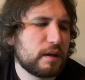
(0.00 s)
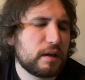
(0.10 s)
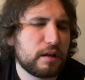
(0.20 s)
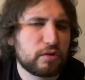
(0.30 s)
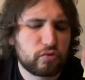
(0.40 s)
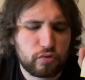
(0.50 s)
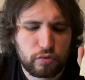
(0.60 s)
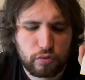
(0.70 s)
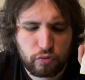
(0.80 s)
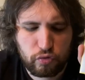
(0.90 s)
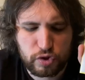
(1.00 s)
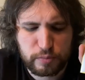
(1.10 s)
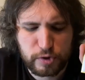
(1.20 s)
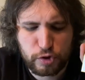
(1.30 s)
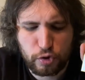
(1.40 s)
and
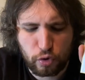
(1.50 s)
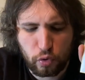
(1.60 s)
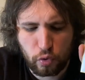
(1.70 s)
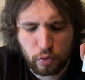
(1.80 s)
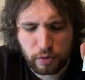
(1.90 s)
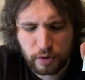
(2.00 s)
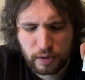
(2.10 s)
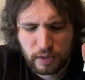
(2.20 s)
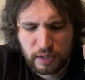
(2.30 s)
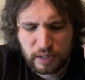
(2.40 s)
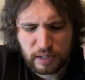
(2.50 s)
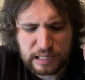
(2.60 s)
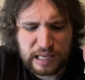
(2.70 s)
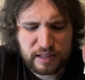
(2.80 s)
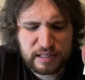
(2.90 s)
Christmas Unicorn. And
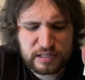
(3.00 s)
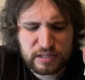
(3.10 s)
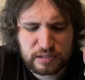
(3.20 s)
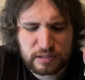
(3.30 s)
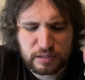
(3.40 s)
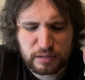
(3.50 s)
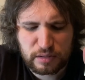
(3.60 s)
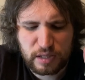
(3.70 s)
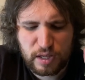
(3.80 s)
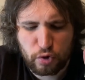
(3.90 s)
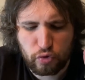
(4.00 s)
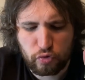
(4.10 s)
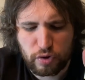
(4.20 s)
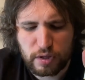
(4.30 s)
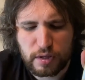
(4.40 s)
yeah, these later
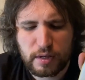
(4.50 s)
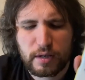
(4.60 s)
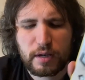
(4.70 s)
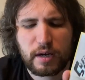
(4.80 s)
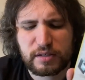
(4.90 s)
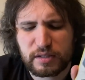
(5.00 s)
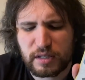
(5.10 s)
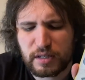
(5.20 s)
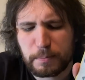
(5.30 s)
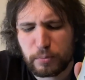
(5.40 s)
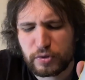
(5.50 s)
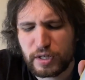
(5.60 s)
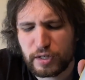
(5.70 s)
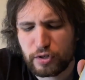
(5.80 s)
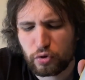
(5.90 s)
three, I'd say
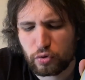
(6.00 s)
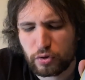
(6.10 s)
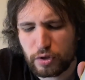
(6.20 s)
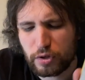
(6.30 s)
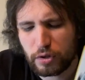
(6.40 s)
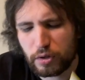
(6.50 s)
particularly